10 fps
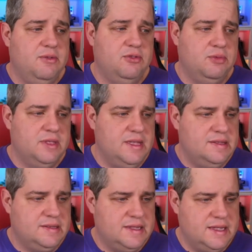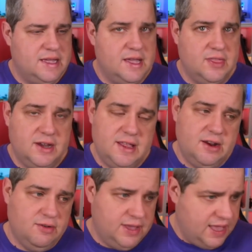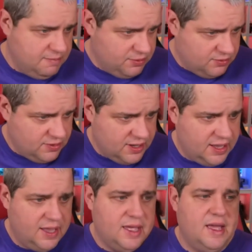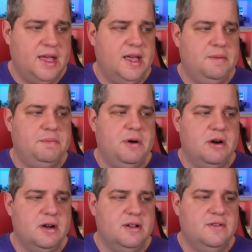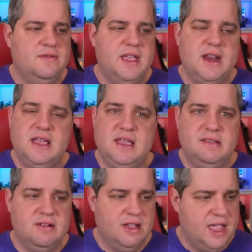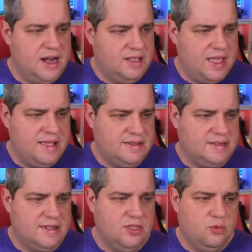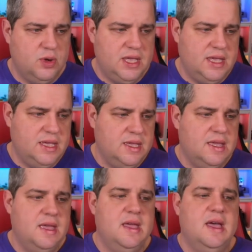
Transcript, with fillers: It was released on the Nintendo Game Boy, part of Data East Arcade Classics on the Wii.